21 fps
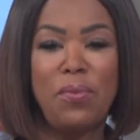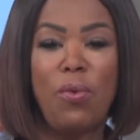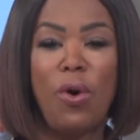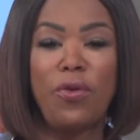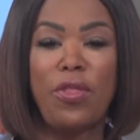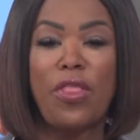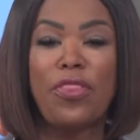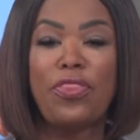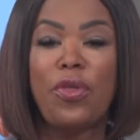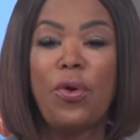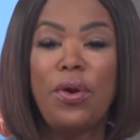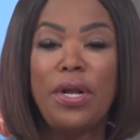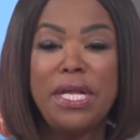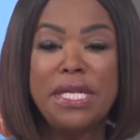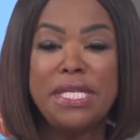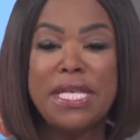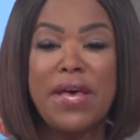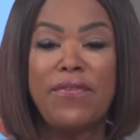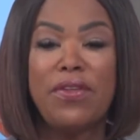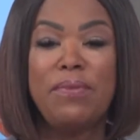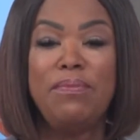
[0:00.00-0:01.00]
More than
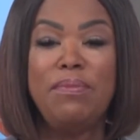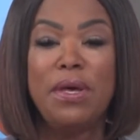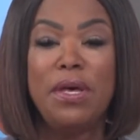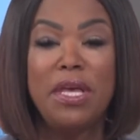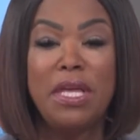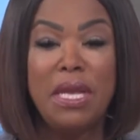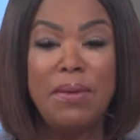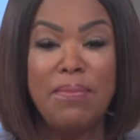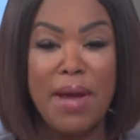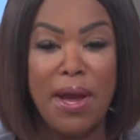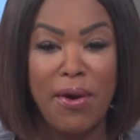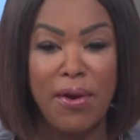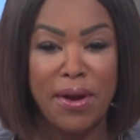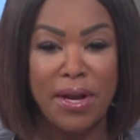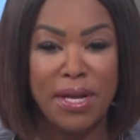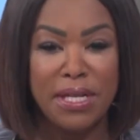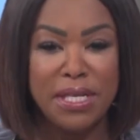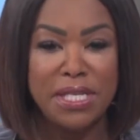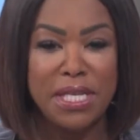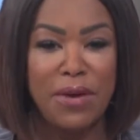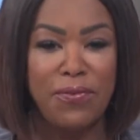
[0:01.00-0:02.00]
37 million
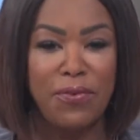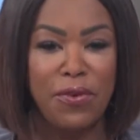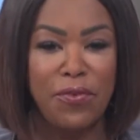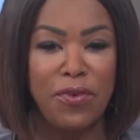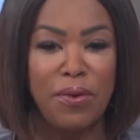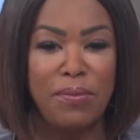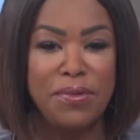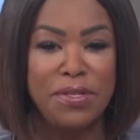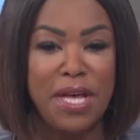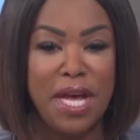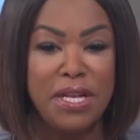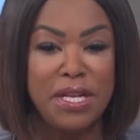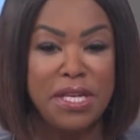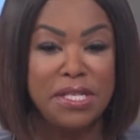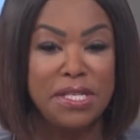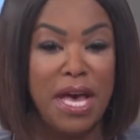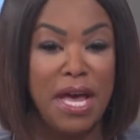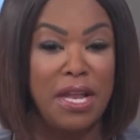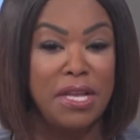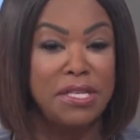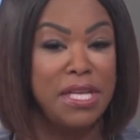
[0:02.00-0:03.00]
Americans suffer from
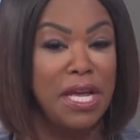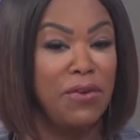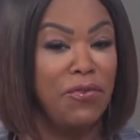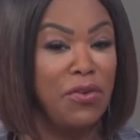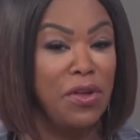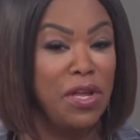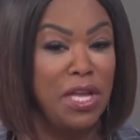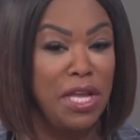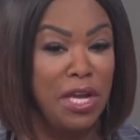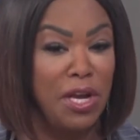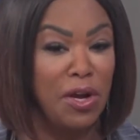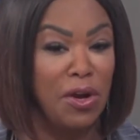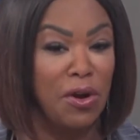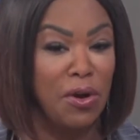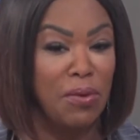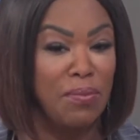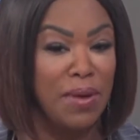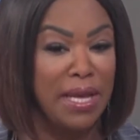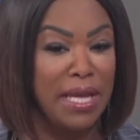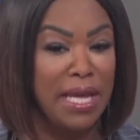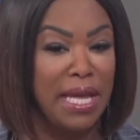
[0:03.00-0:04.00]
sinusitis every
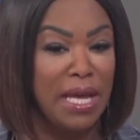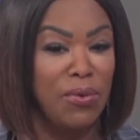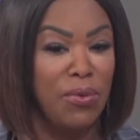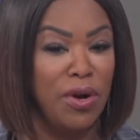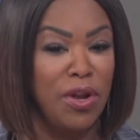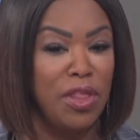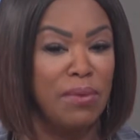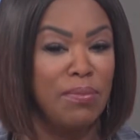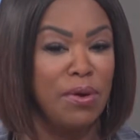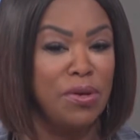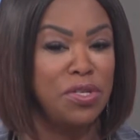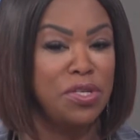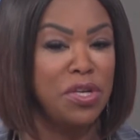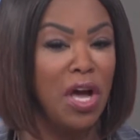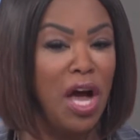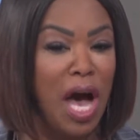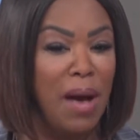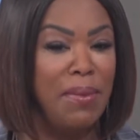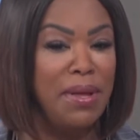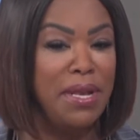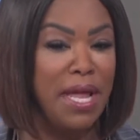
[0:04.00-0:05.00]
year, making it one of the most
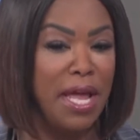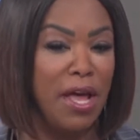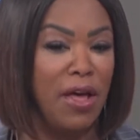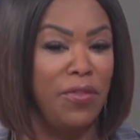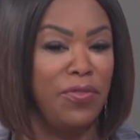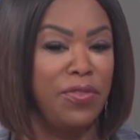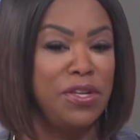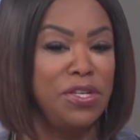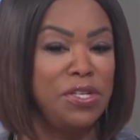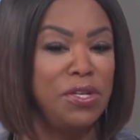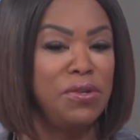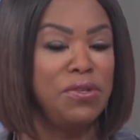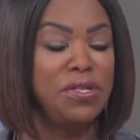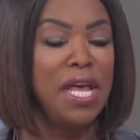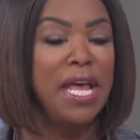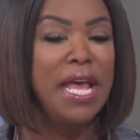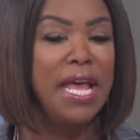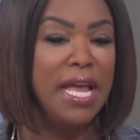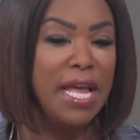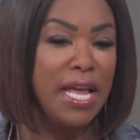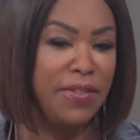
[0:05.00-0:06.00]
common health issues
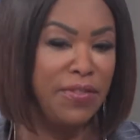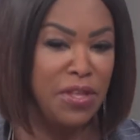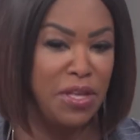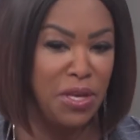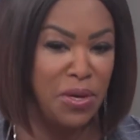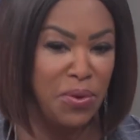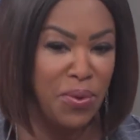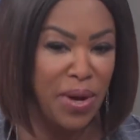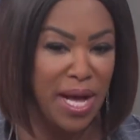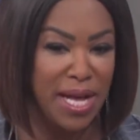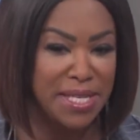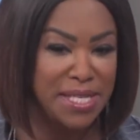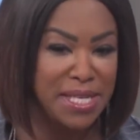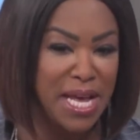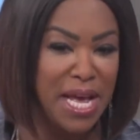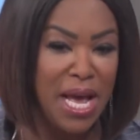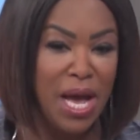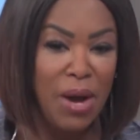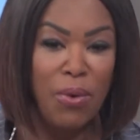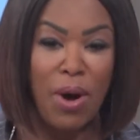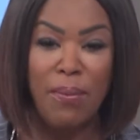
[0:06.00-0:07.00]
in the U.S.
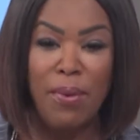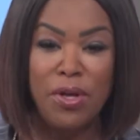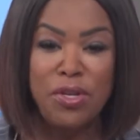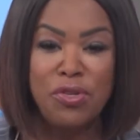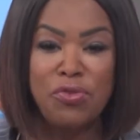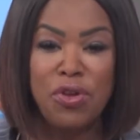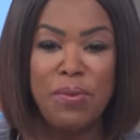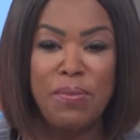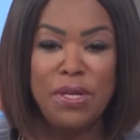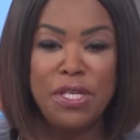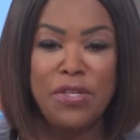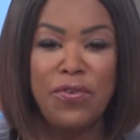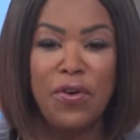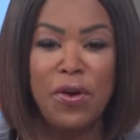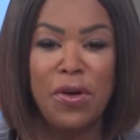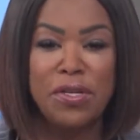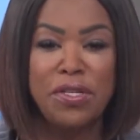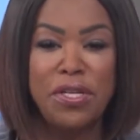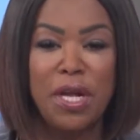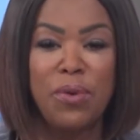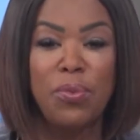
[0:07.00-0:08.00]
While most treatments
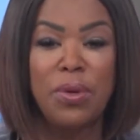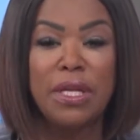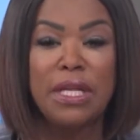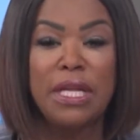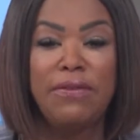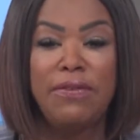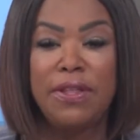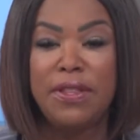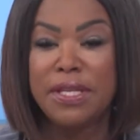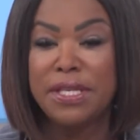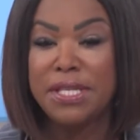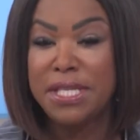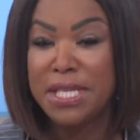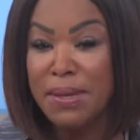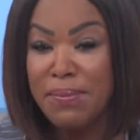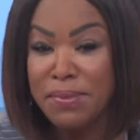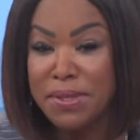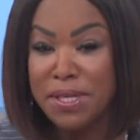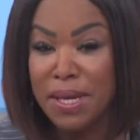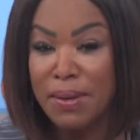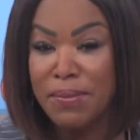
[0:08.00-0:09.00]
focus on relieving the
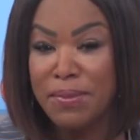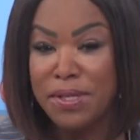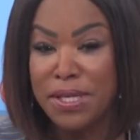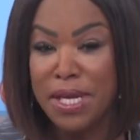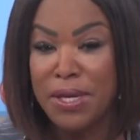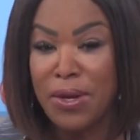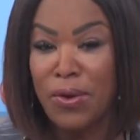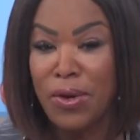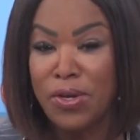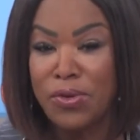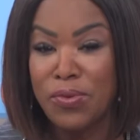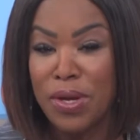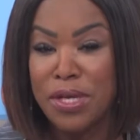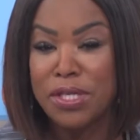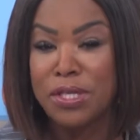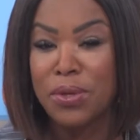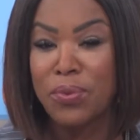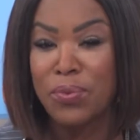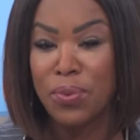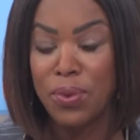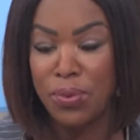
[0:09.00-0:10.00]
symptoms, they don't
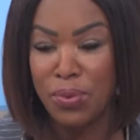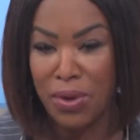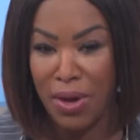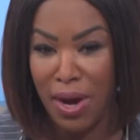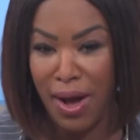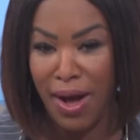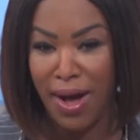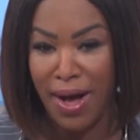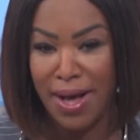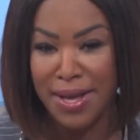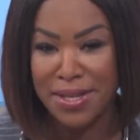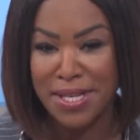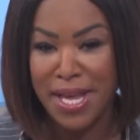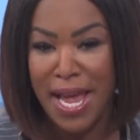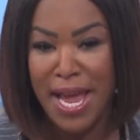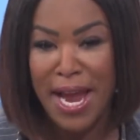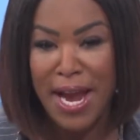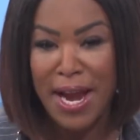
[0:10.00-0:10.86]
address the root cause.